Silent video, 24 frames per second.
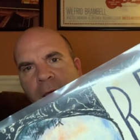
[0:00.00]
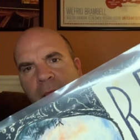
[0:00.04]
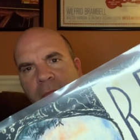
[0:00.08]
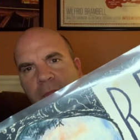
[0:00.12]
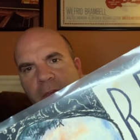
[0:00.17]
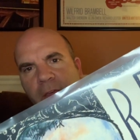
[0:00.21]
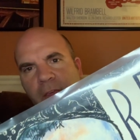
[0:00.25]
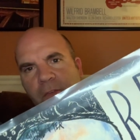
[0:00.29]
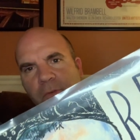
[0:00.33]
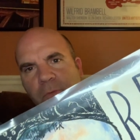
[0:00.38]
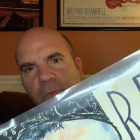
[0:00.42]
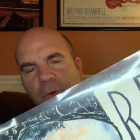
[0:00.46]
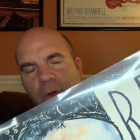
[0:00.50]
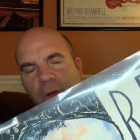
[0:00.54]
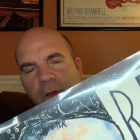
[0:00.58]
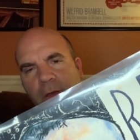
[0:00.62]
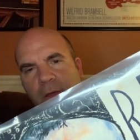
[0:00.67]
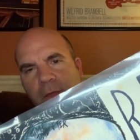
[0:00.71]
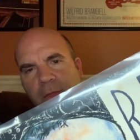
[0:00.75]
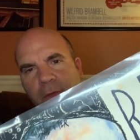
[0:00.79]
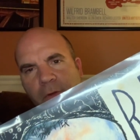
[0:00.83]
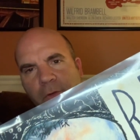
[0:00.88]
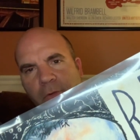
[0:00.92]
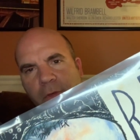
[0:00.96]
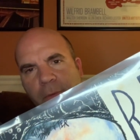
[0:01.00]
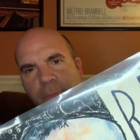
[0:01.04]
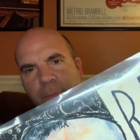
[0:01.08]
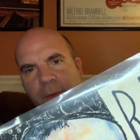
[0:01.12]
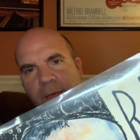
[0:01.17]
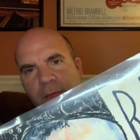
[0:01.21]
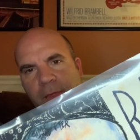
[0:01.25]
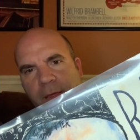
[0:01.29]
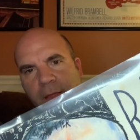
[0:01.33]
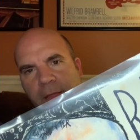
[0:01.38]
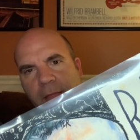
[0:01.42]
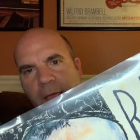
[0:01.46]
There was a
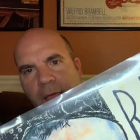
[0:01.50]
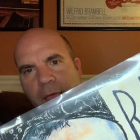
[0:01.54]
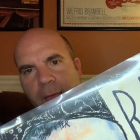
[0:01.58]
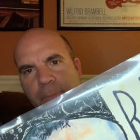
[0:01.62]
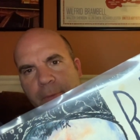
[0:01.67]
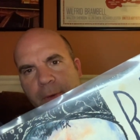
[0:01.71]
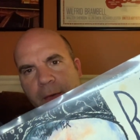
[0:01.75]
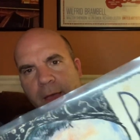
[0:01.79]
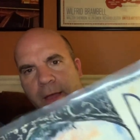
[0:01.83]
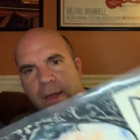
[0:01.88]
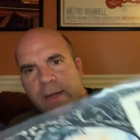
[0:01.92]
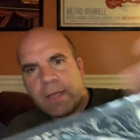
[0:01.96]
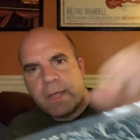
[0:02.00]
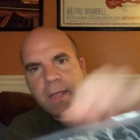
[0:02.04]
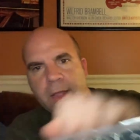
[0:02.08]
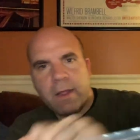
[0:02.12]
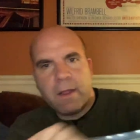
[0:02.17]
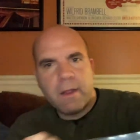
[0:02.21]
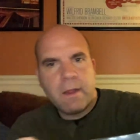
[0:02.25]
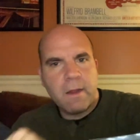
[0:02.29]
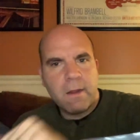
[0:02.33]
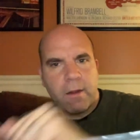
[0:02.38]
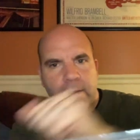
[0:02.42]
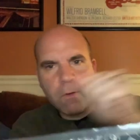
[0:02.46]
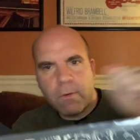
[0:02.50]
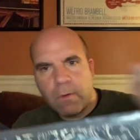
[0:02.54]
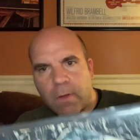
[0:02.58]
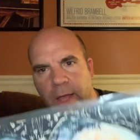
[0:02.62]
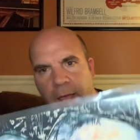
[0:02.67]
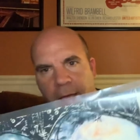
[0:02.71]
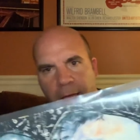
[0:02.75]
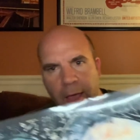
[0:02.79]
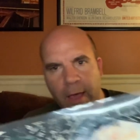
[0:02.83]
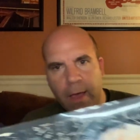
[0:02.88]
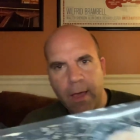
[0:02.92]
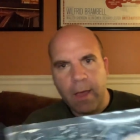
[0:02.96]
piece of tape on here
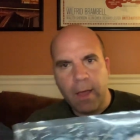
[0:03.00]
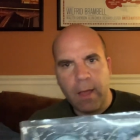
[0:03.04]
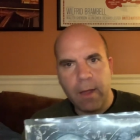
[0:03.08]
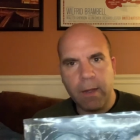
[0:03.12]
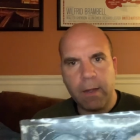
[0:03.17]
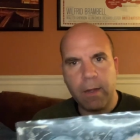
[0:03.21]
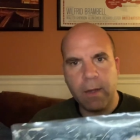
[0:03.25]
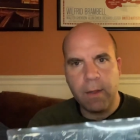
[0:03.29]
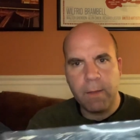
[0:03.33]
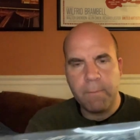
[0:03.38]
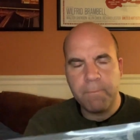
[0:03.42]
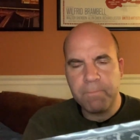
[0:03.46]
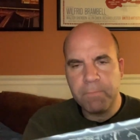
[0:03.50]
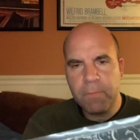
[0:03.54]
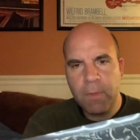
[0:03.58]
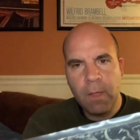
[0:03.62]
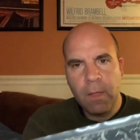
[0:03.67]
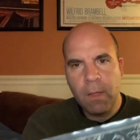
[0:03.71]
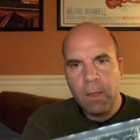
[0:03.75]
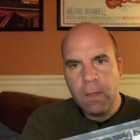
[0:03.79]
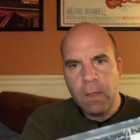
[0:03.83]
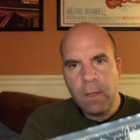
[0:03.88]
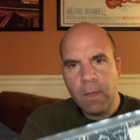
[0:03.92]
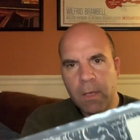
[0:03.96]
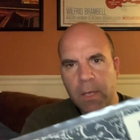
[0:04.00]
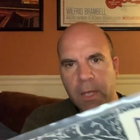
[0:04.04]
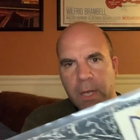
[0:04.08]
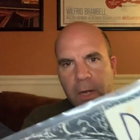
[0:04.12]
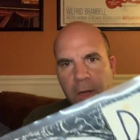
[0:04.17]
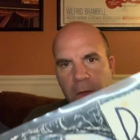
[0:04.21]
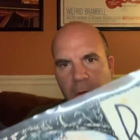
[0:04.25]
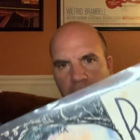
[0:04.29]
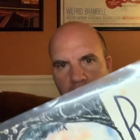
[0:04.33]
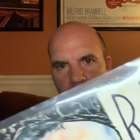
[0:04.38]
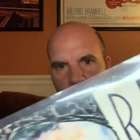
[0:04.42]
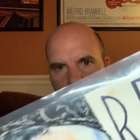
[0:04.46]
and, you
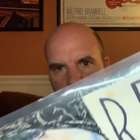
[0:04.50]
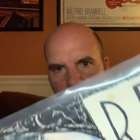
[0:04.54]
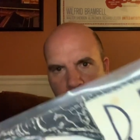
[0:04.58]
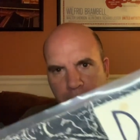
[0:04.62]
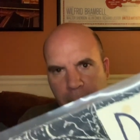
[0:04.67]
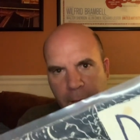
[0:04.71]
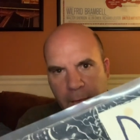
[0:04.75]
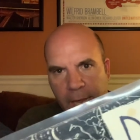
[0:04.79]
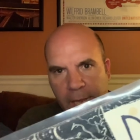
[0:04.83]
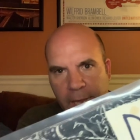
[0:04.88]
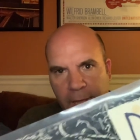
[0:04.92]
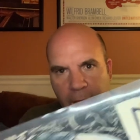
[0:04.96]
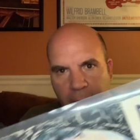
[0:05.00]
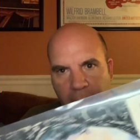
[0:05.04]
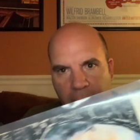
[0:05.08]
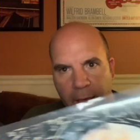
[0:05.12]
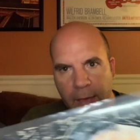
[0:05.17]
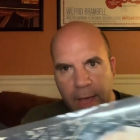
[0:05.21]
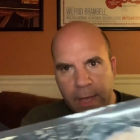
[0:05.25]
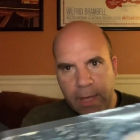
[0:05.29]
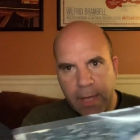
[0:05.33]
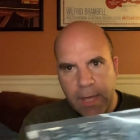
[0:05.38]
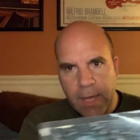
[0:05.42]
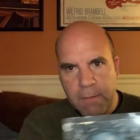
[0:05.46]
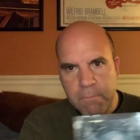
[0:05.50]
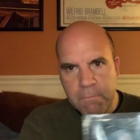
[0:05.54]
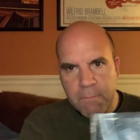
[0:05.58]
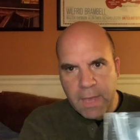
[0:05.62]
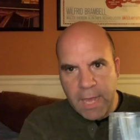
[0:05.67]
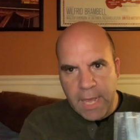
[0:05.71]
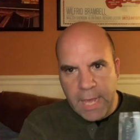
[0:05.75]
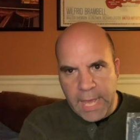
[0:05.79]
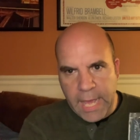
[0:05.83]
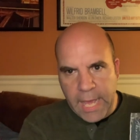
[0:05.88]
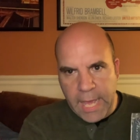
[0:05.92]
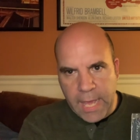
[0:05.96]
know, like a maniac in
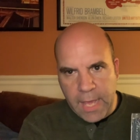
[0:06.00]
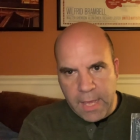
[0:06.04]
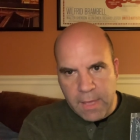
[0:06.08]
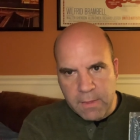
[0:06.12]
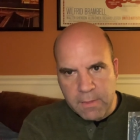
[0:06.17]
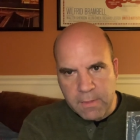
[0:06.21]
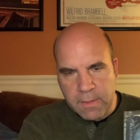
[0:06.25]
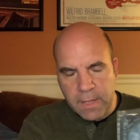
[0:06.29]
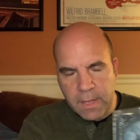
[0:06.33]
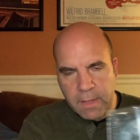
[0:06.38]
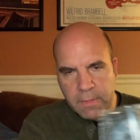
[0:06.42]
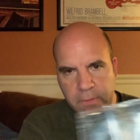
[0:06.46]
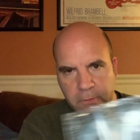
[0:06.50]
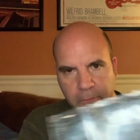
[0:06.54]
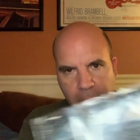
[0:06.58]
my haste to get the